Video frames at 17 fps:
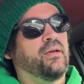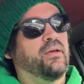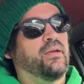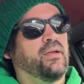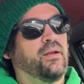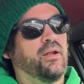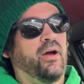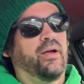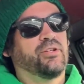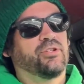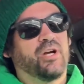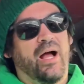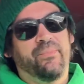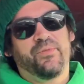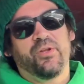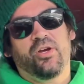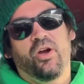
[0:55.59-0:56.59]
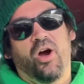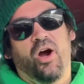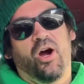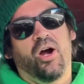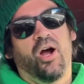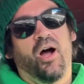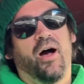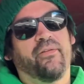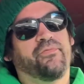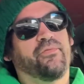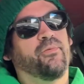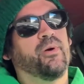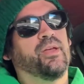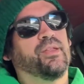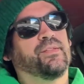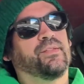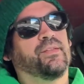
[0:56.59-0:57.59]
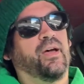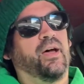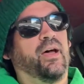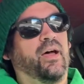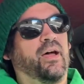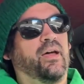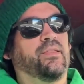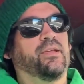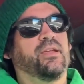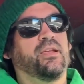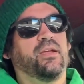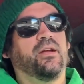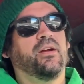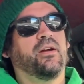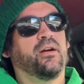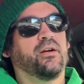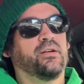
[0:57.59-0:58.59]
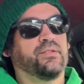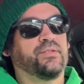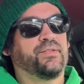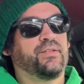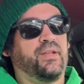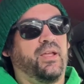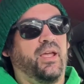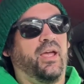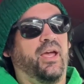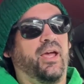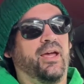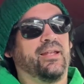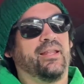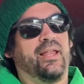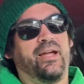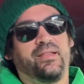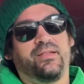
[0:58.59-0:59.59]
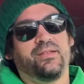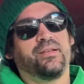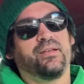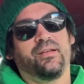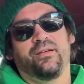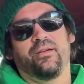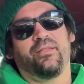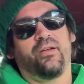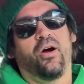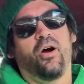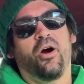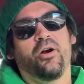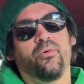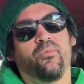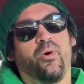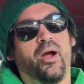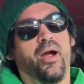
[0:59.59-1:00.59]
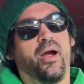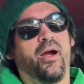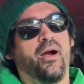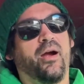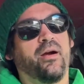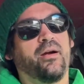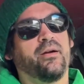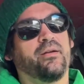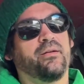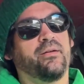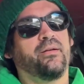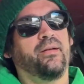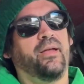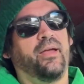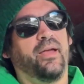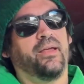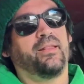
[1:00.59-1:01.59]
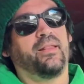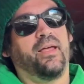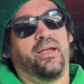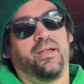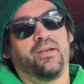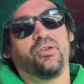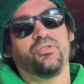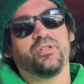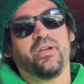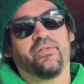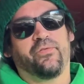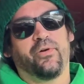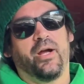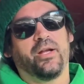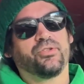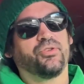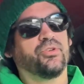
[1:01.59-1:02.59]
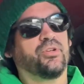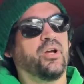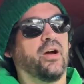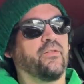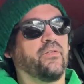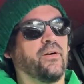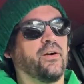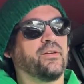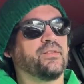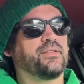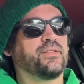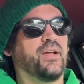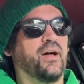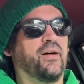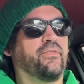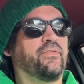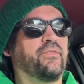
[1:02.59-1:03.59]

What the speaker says: you know, I dropped the car off with the gears and like the hardware and like a new differential cover and stuff.